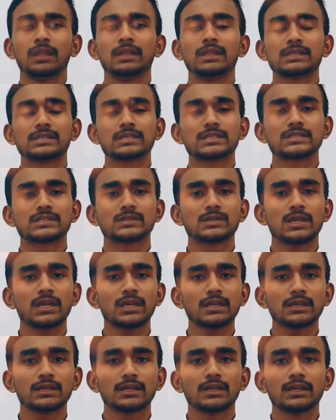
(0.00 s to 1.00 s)
Let us
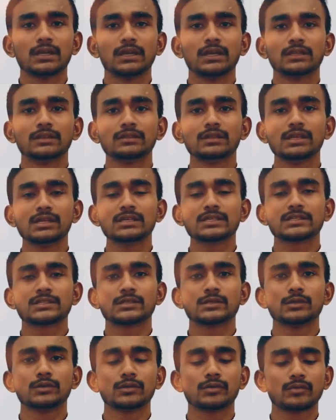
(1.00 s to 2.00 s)
take these
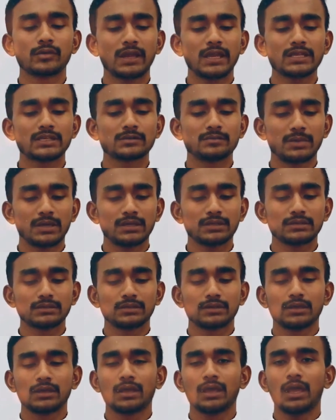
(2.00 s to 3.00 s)
two great men
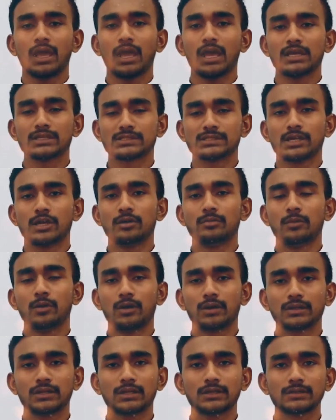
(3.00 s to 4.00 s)
as our
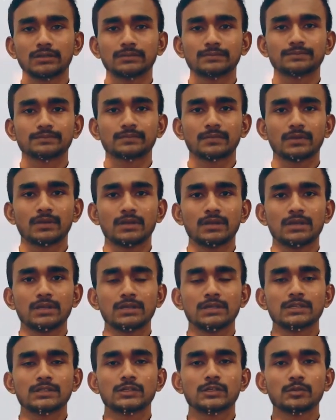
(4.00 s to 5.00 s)
model
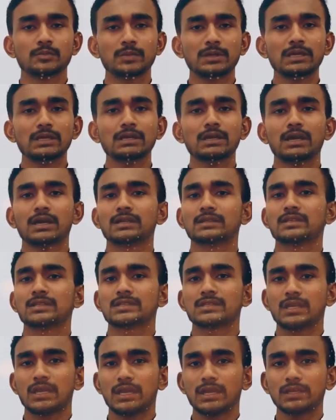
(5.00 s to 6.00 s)
to be at the
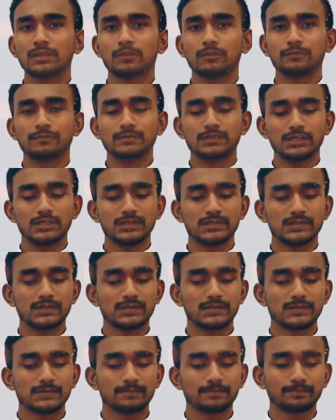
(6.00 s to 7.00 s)
side of
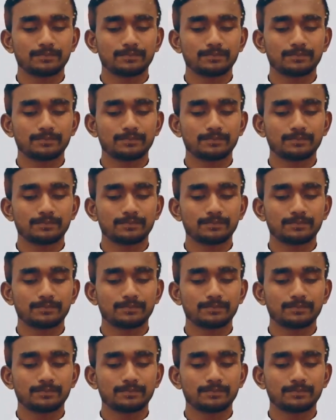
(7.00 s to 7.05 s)
Jesus.